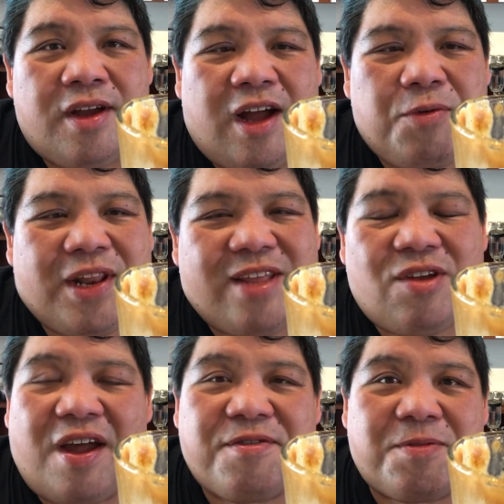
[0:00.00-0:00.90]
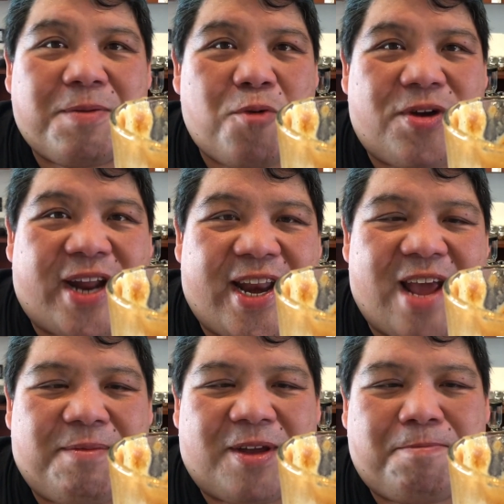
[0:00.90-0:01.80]
I would like to have something more
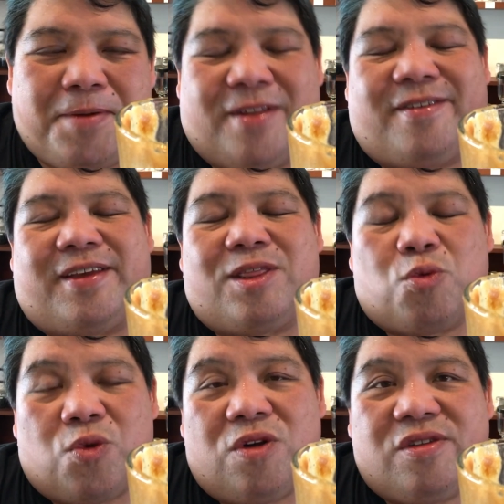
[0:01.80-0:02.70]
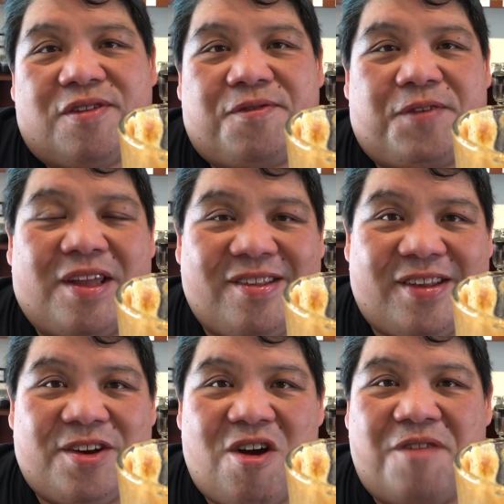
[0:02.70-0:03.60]
dynamic, but in the world of
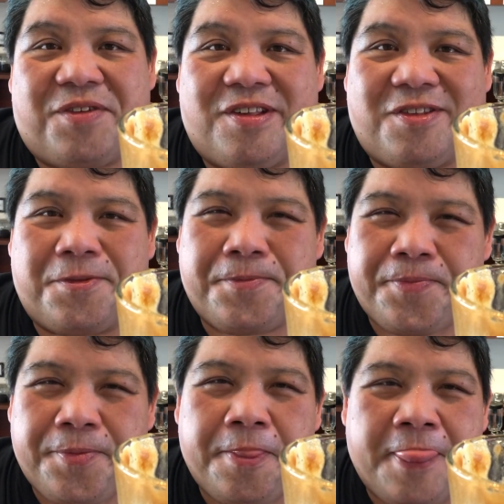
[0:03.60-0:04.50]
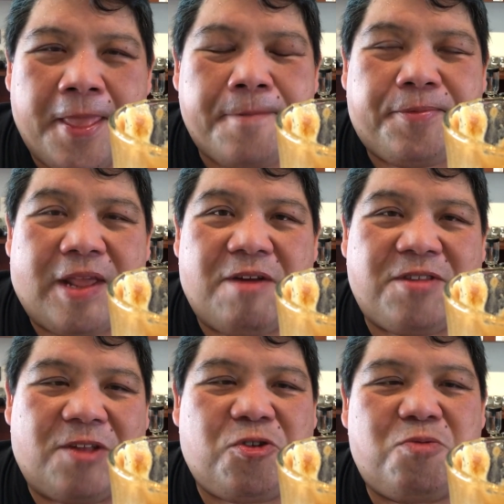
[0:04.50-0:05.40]
instant coffees, there's
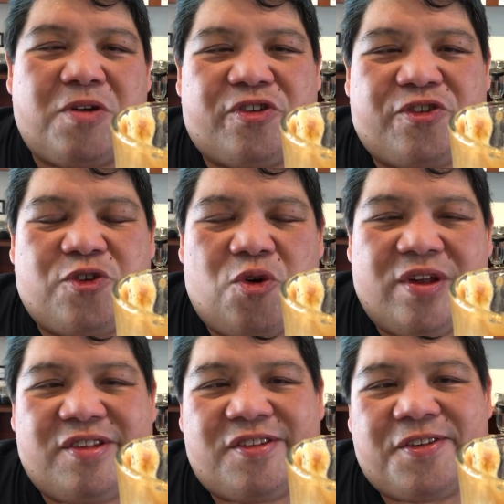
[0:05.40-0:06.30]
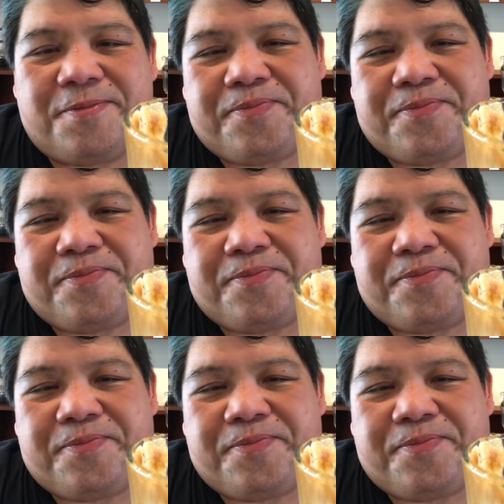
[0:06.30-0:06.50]
not too much choice.